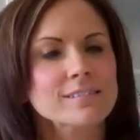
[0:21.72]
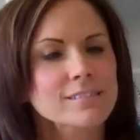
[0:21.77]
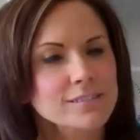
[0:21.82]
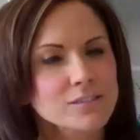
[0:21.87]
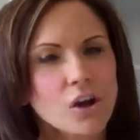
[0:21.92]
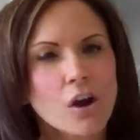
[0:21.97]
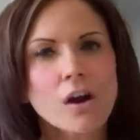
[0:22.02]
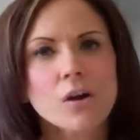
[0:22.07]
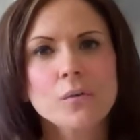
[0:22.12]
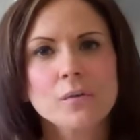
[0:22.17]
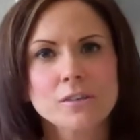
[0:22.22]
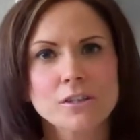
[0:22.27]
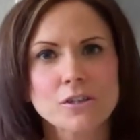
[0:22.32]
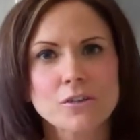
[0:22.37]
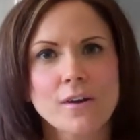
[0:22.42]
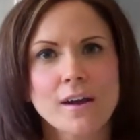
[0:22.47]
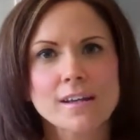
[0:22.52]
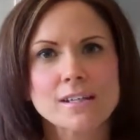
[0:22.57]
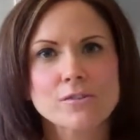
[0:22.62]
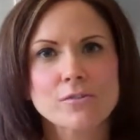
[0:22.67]
talk with you
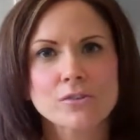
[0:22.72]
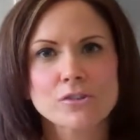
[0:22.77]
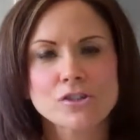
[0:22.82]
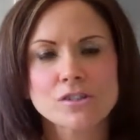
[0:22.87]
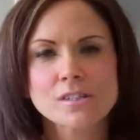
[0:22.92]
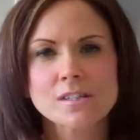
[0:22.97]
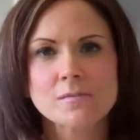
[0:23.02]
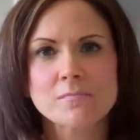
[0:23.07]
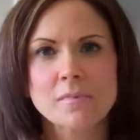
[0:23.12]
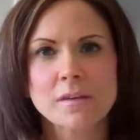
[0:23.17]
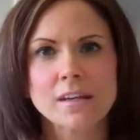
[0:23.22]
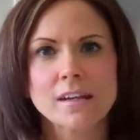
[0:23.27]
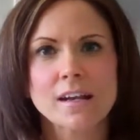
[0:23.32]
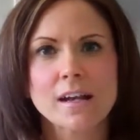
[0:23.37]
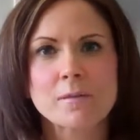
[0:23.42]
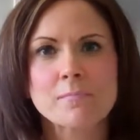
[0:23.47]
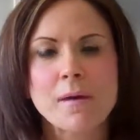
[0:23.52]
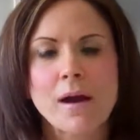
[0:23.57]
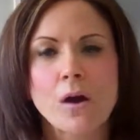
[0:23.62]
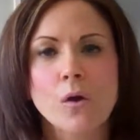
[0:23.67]
guys for just a minute
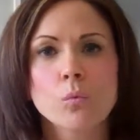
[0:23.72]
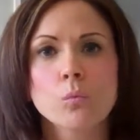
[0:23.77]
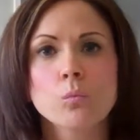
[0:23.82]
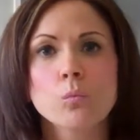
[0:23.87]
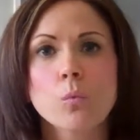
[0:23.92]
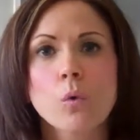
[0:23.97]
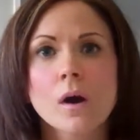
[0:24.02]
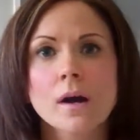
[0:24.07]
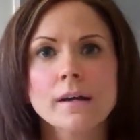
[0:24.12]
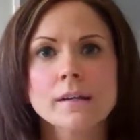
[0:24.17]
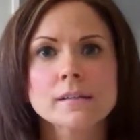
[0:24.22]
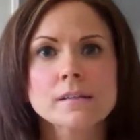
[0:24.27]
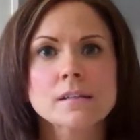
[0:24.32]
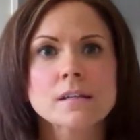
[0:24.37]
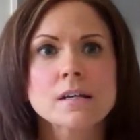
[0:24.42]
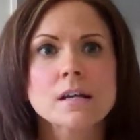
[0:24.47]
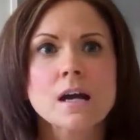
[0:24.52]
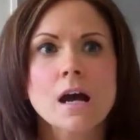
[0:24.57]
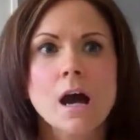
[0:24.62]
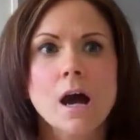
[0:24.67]
about what
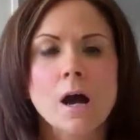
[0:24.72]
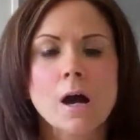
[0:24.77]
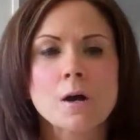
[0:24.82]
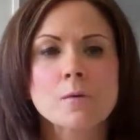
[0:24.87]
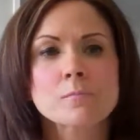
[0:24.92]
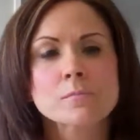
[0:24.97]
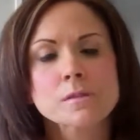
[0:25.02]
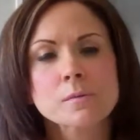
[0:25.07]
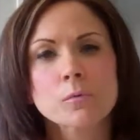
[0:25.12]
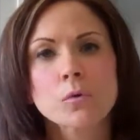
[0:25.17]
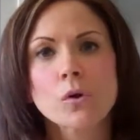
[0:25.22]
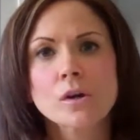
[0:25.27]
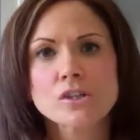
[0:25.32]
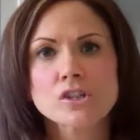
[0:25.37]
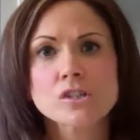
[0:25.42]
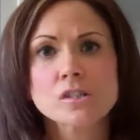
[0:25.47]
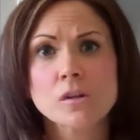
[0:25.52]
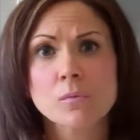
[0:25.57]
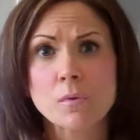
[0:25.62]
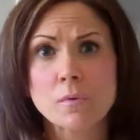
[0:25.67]
some
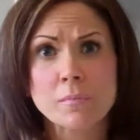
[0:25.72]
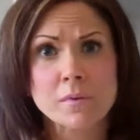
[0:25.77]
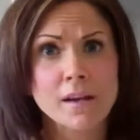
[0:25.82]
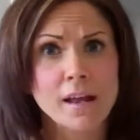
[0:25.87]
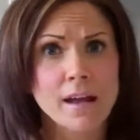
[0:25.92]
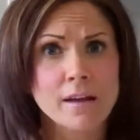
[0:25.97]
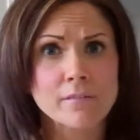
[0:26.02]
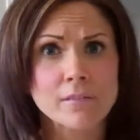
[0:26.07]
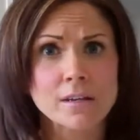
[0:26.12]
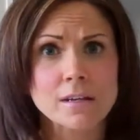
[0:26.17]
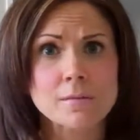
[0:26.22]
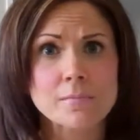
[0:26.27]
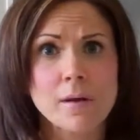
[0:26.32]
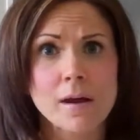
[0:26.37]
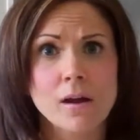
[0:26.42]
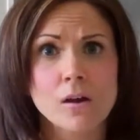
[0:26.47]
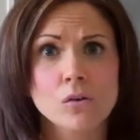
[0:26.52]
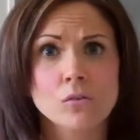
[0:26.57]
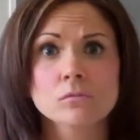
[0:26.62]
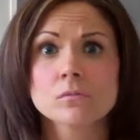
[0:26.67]
questions that we've been having
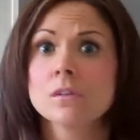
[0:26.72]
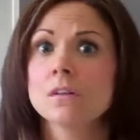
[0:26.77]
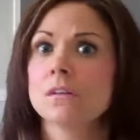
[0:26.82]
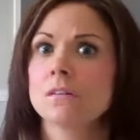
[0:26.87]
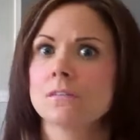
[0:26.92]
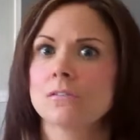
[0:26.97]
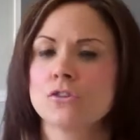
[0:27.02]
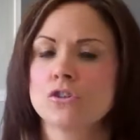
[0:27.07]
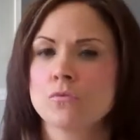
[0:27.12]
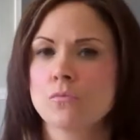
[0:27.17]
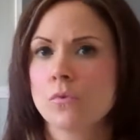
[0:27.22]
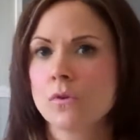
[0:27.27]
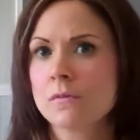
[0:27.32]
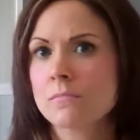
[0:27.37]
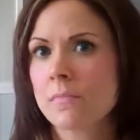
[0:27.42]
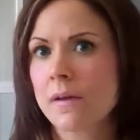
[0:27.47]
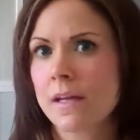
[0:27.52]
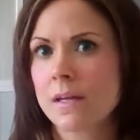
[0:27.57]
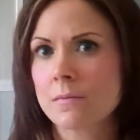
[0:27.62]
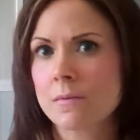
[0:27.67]
about newborn
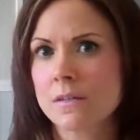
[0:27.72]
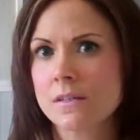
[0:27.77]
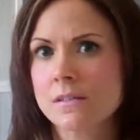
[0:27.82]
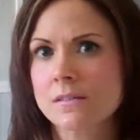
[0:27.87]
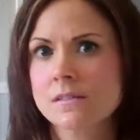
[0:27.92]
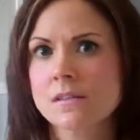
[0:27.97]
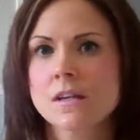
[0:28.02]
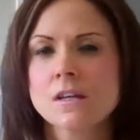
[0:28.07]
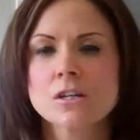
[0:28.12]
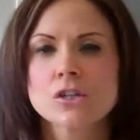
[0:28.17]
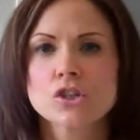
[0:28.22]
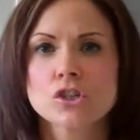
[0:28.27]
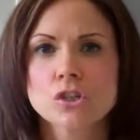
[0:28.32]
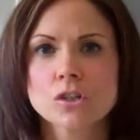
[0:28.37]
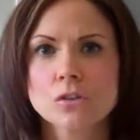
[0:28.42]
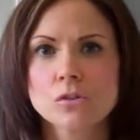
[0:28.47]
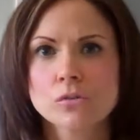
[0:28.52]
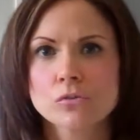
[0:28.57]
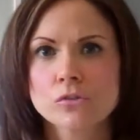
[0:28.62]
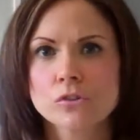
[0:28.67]
babies,
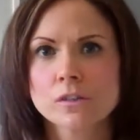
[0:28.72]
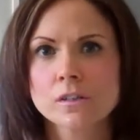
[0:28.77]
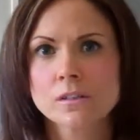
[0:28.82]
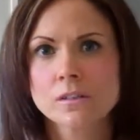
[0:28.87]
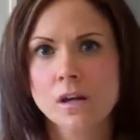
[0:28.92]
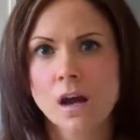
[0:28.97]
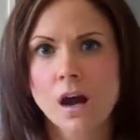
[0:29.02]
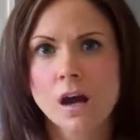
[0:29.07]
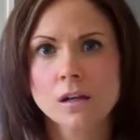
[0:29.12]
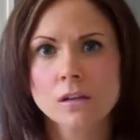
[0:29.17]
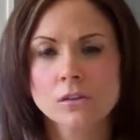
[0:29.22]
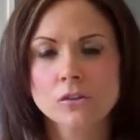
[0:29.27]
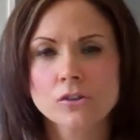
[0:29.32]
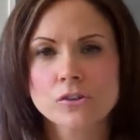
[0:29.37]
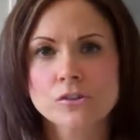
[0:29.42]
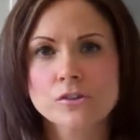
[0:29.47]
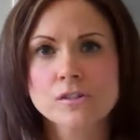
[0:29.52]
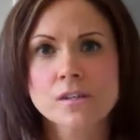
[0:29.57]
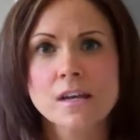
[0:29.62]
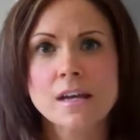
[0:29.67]
children,
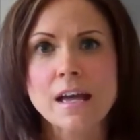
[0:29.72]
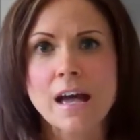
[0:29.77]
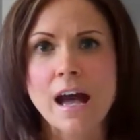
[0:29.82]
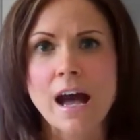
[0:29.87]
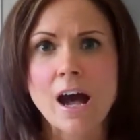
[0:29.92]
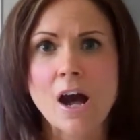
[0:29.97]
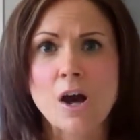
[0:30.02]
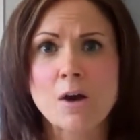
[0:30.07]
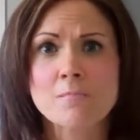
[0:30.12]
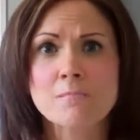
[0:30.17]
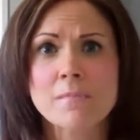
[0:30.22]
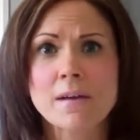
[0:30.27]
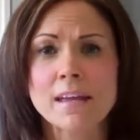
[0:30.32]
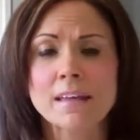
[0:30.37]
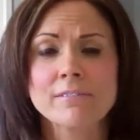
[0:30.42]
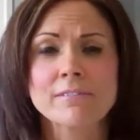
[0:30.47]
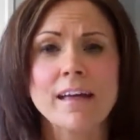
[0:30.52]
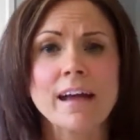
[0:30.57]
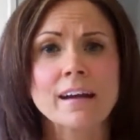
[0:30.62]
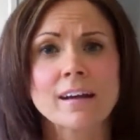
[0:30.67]
toddlers,
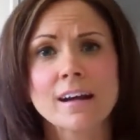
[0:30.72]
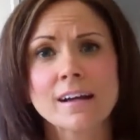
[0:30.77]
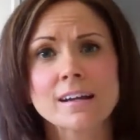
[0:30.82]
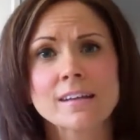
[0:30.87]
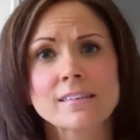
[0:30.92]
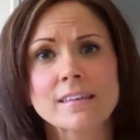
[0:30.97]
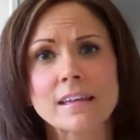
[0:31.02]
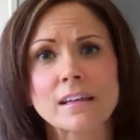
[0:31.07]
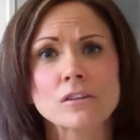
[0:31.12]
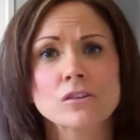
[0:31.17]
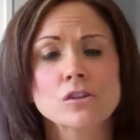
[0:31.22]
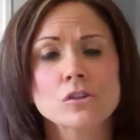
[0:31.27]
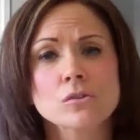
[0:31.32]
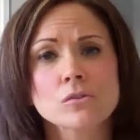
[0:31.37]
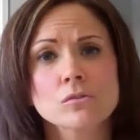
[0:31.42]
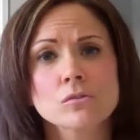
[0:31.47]
and that kind of thing.